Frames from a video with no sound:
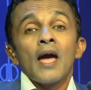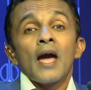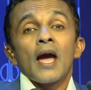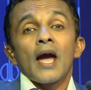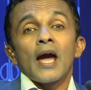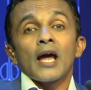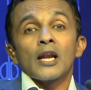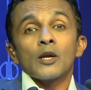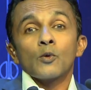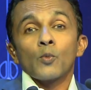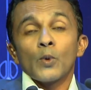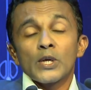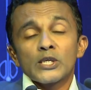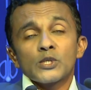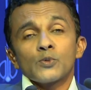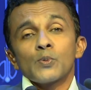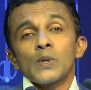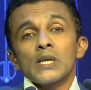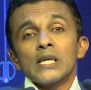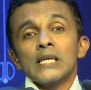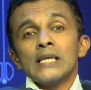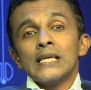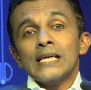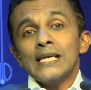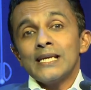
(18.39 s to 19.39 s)
and which
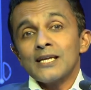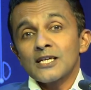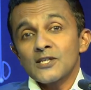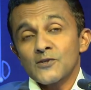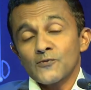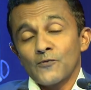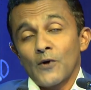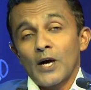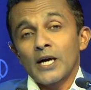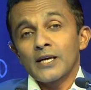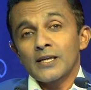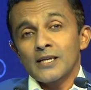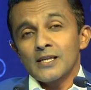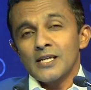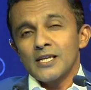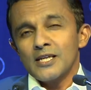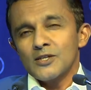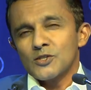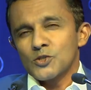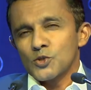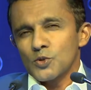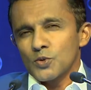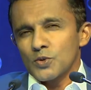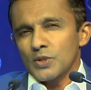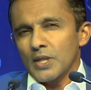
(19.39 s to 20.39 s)
will lead us finally
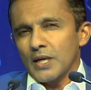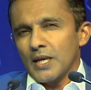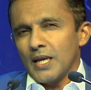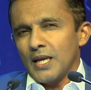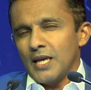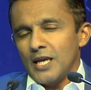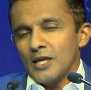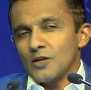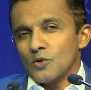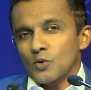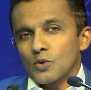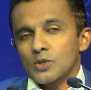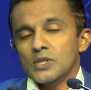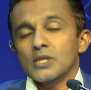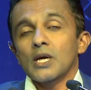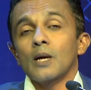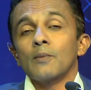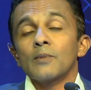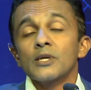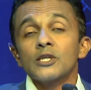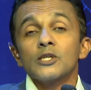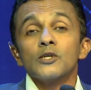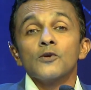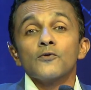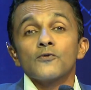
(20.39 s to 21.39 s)
to the keynote
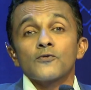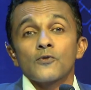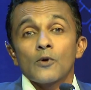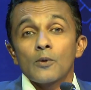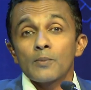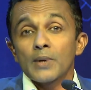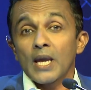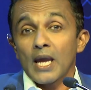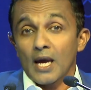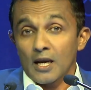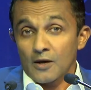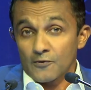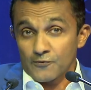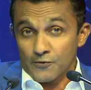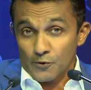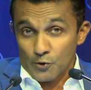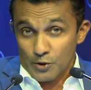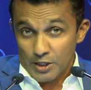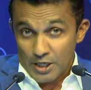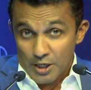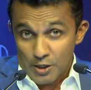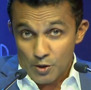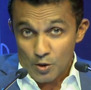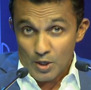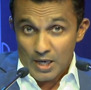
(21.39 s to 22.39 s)
coming to you from
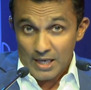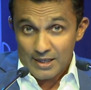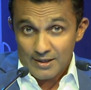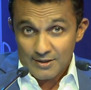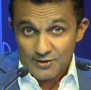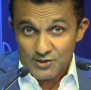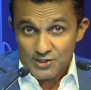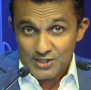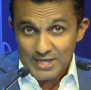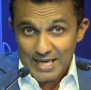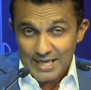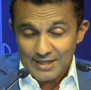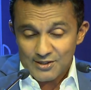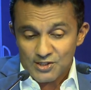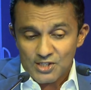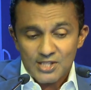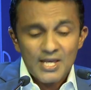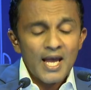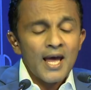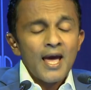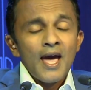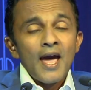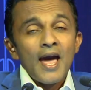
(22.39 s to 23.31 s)
California, United States.